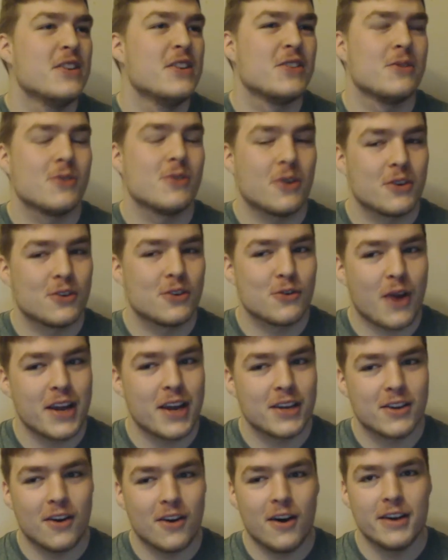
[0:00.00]
Seems like a
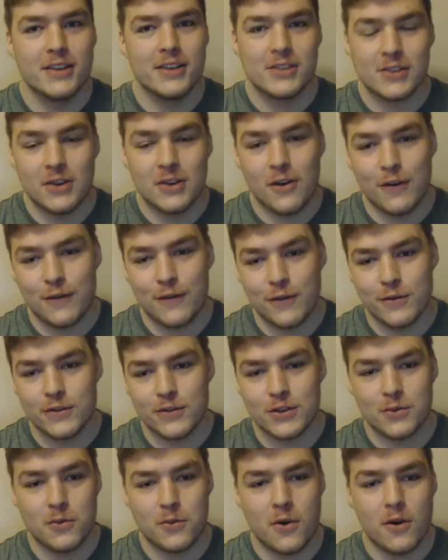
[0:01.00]
great guy. He's a lot of
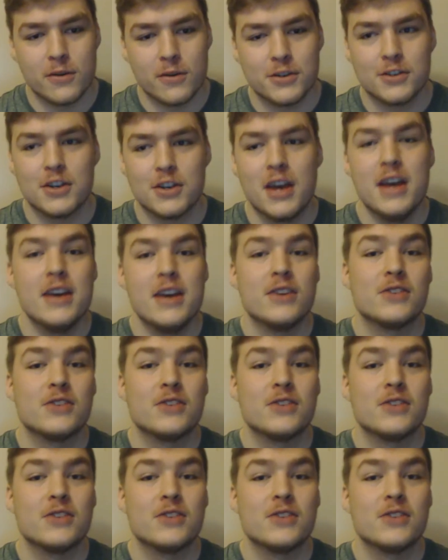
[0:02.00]
fun to watch.